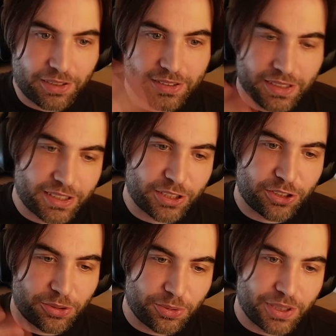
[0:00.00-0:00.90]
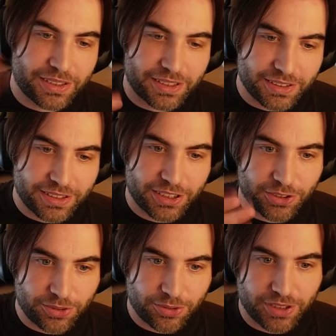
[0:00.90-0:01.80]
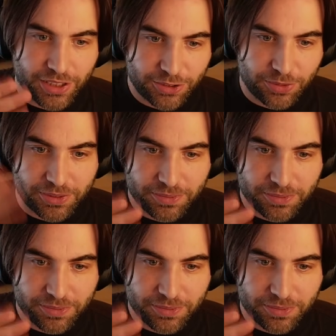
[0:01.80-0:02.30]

Thank you everyone, and see you in the next one.